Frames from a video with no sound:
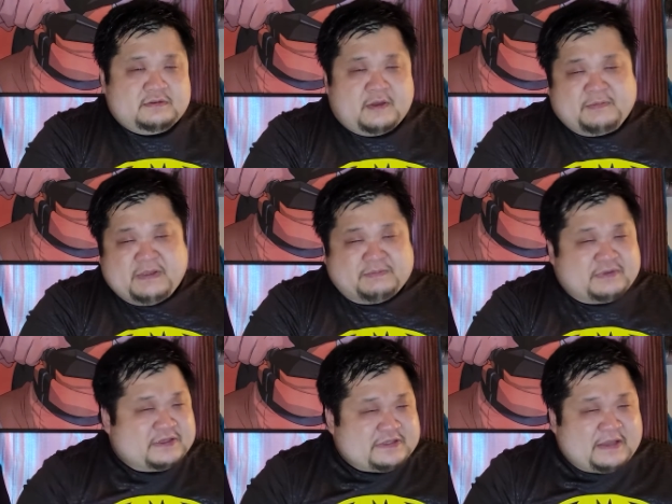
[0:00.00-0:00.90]
a
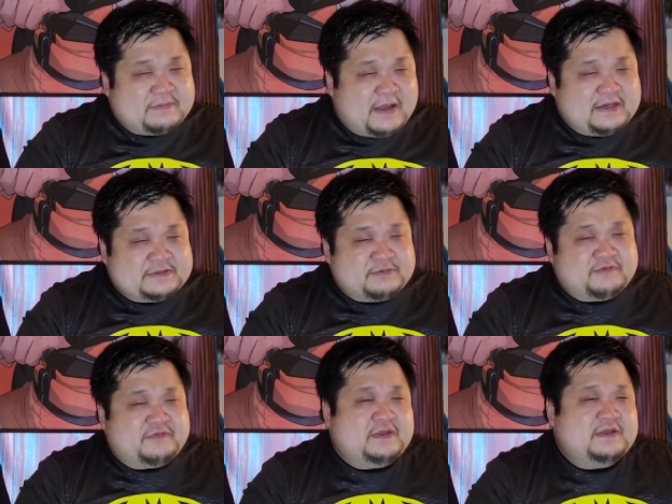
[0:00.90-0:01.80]
B+/A-
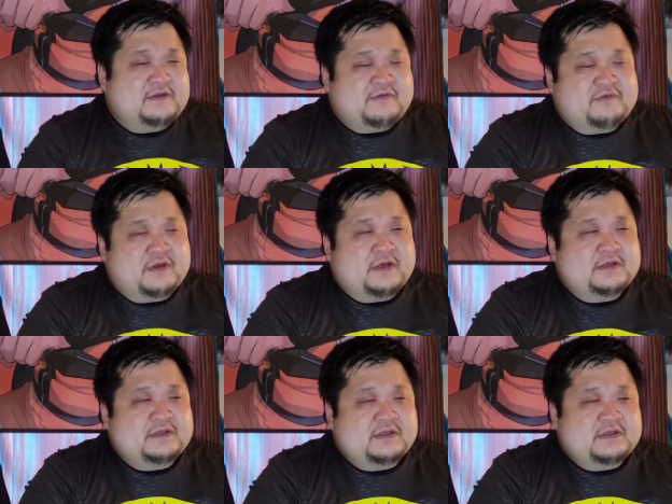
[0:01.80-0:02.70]
movie overall.